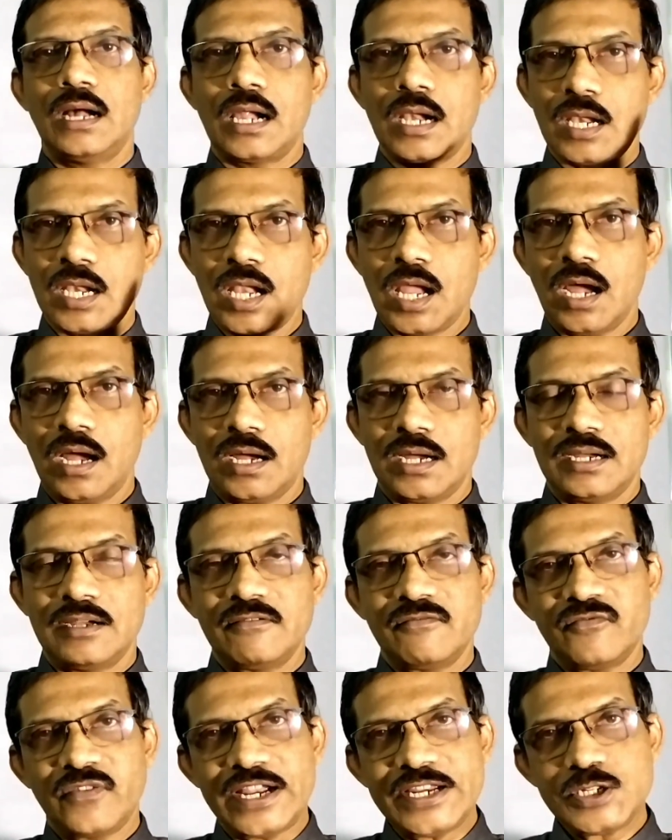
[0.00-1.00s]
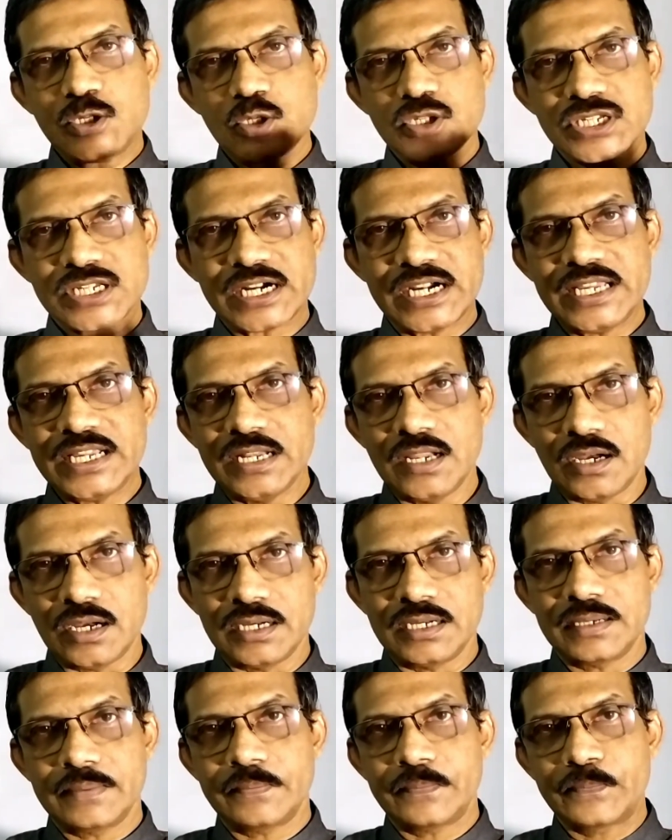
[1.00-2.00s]
Law, why to study
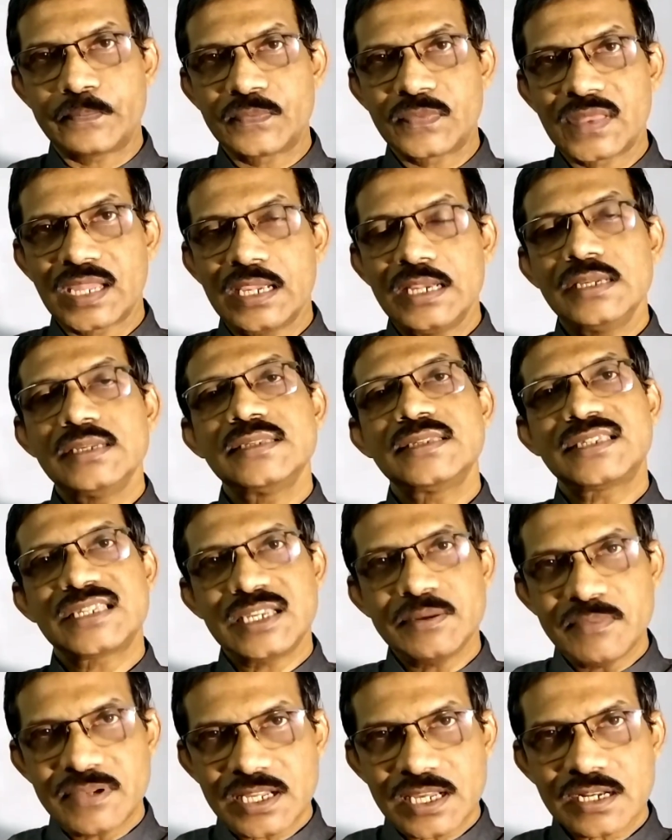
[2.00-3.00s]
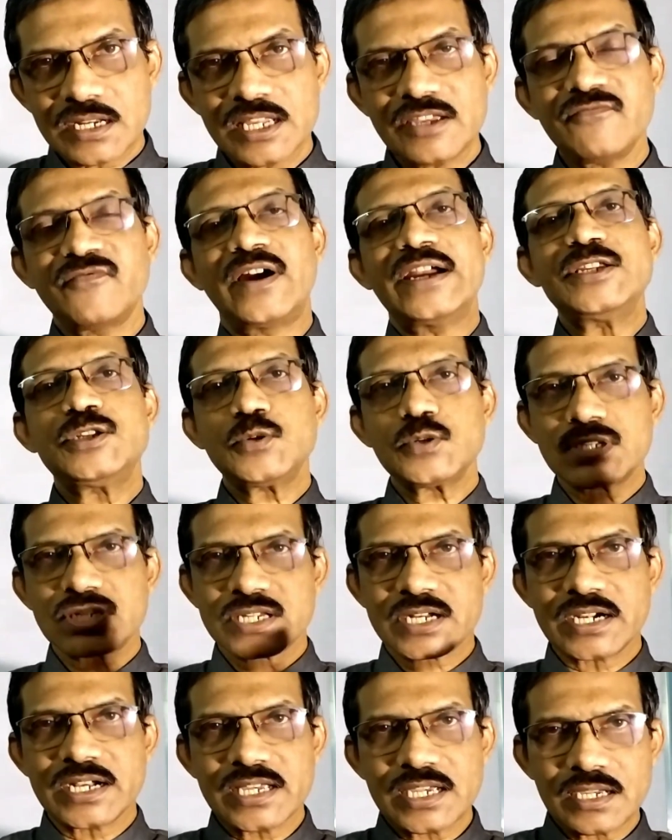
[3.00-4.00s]
law? Similarly, why to
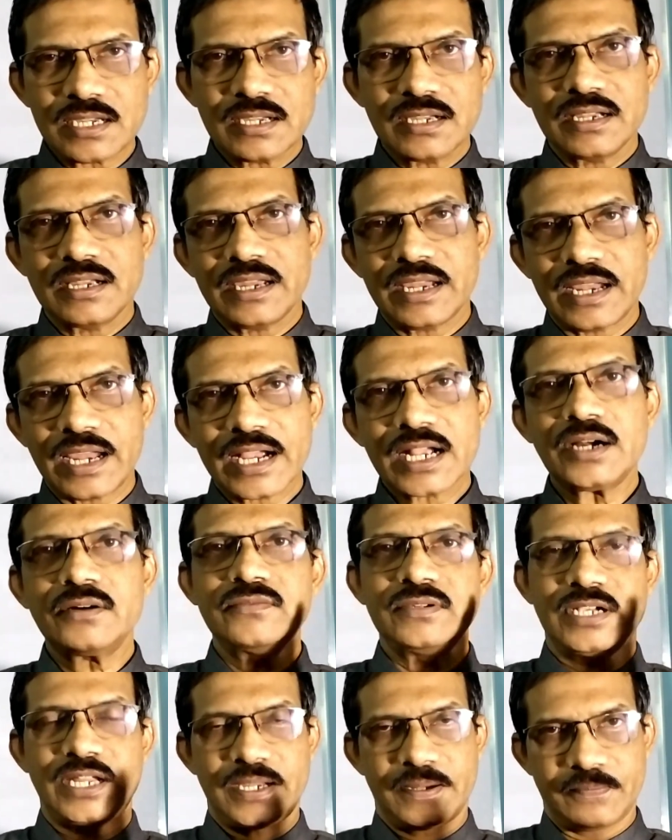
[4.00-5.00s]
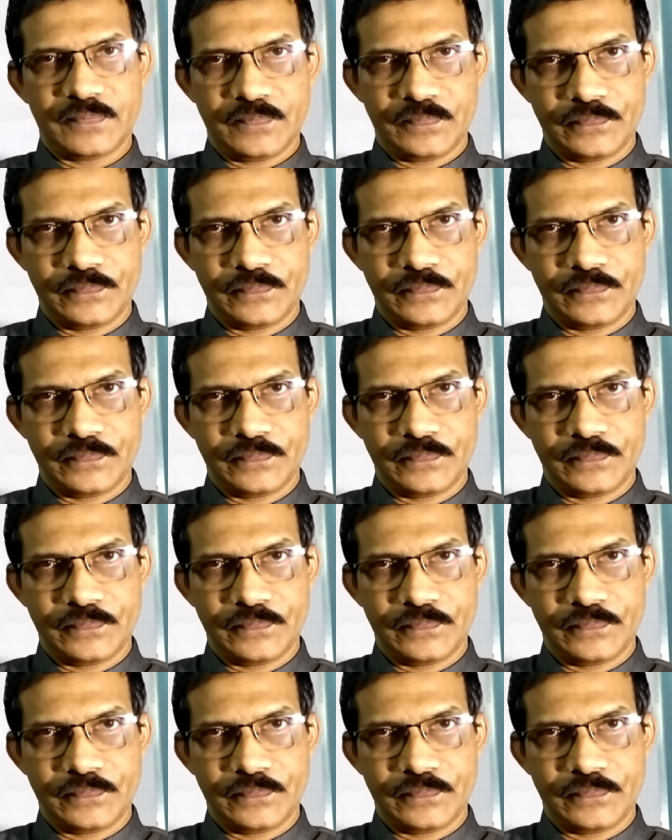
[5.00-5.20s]
study accounting?